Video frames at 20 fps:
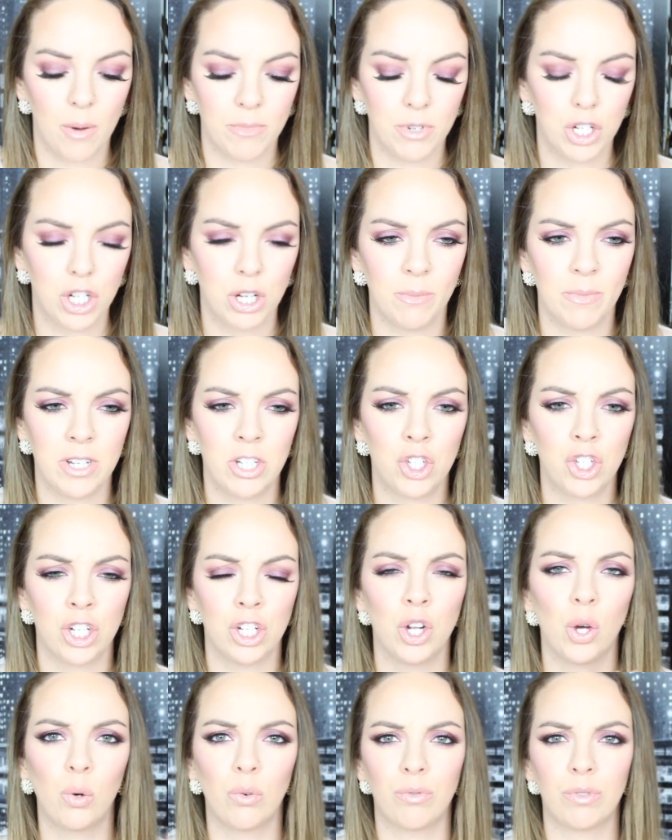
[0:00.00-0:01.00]
She
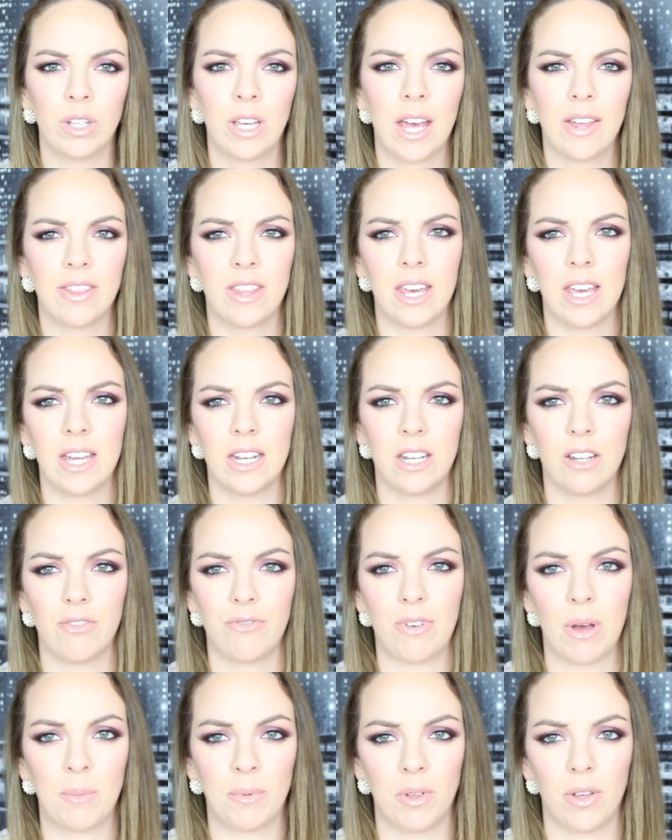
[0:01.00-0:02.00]
mentioned hopefully at the end of
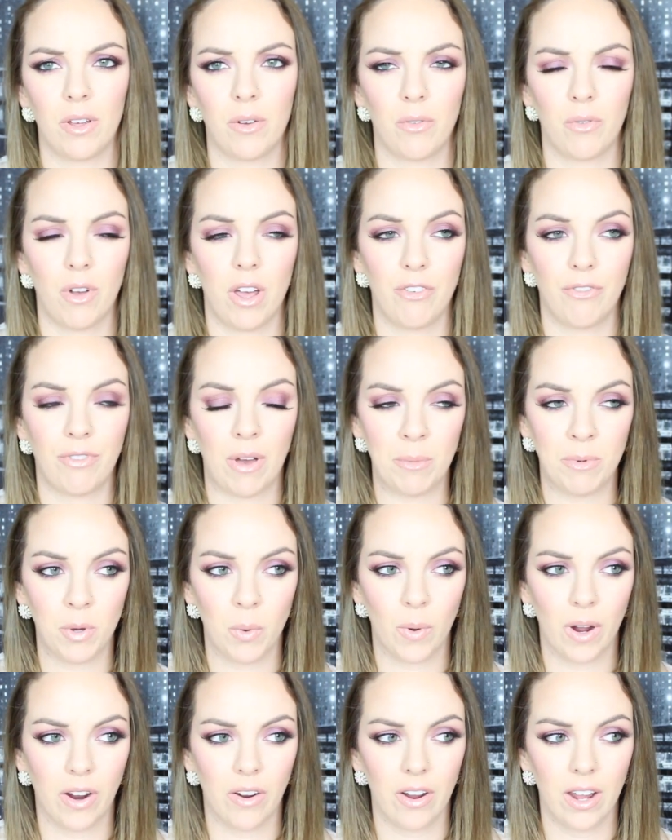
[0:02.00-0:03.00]

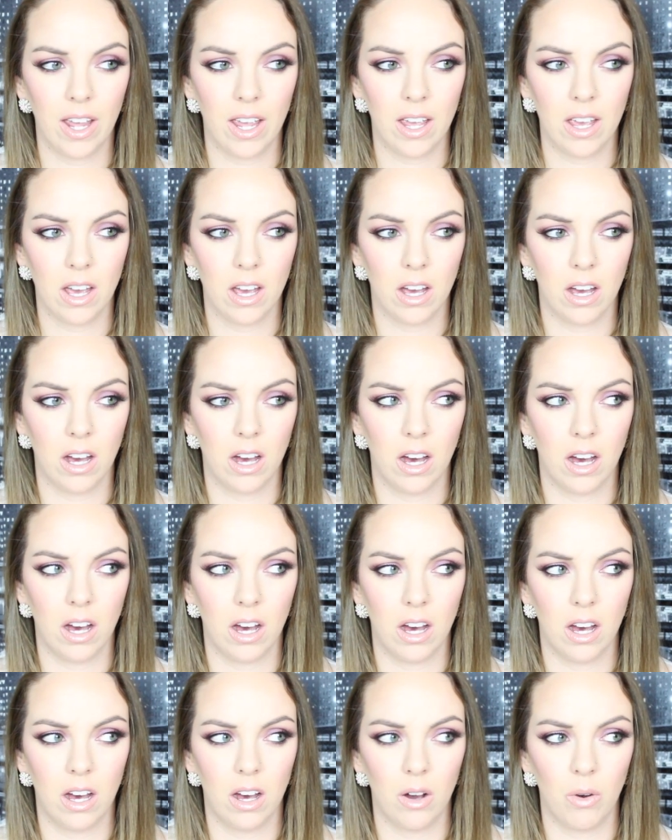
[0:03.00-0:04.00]
February,
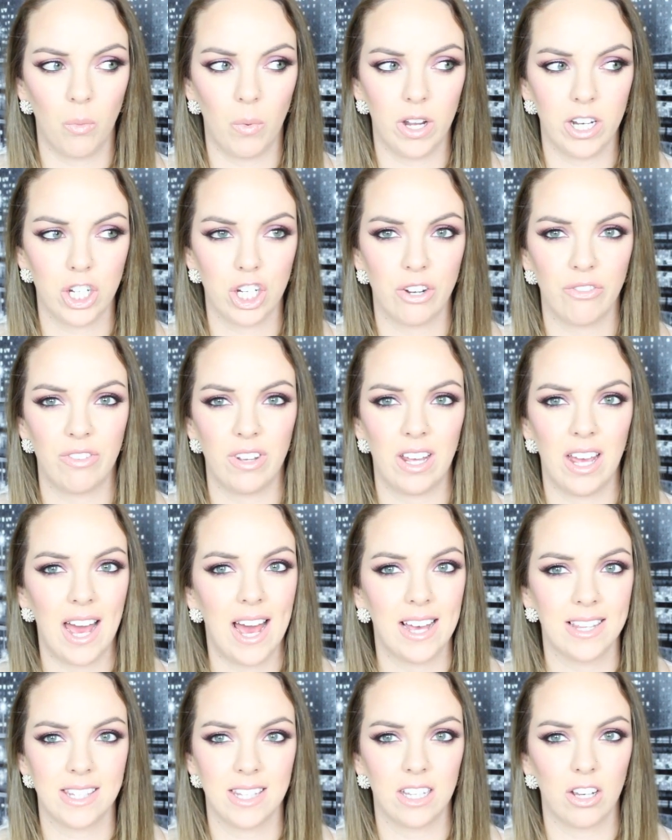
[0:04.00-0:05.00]
which if it
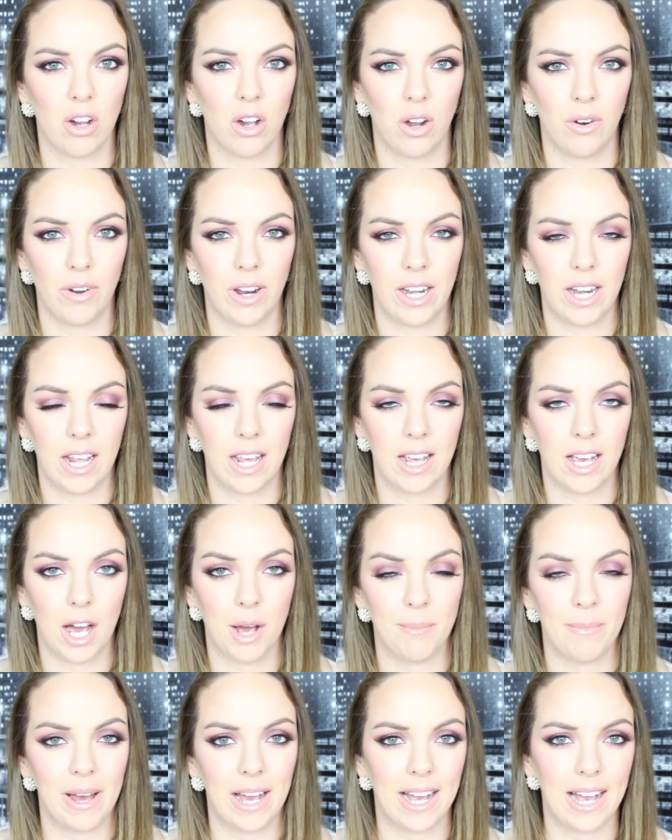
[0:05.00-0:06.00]
hasn't already
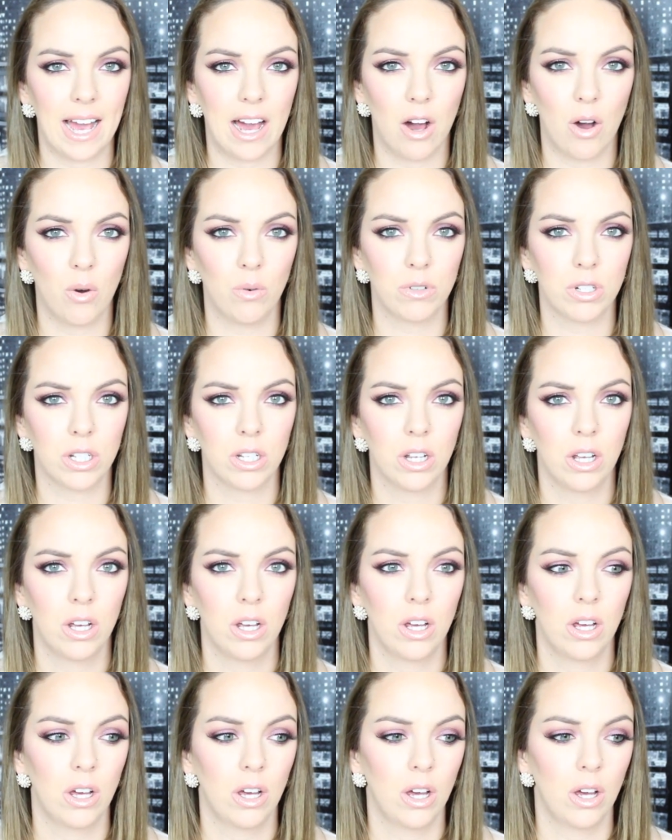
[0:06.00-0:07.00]
come back out,
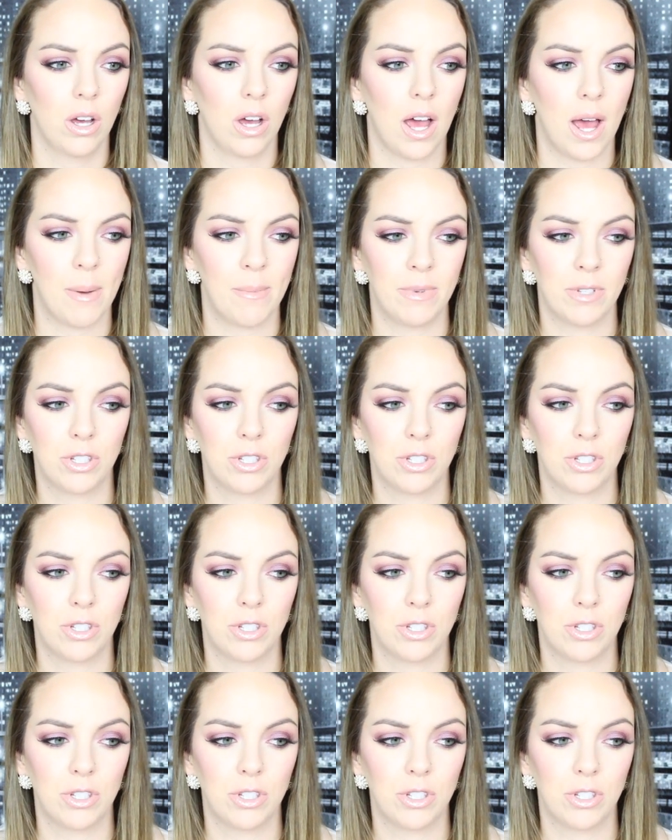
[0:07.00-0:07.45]
I'm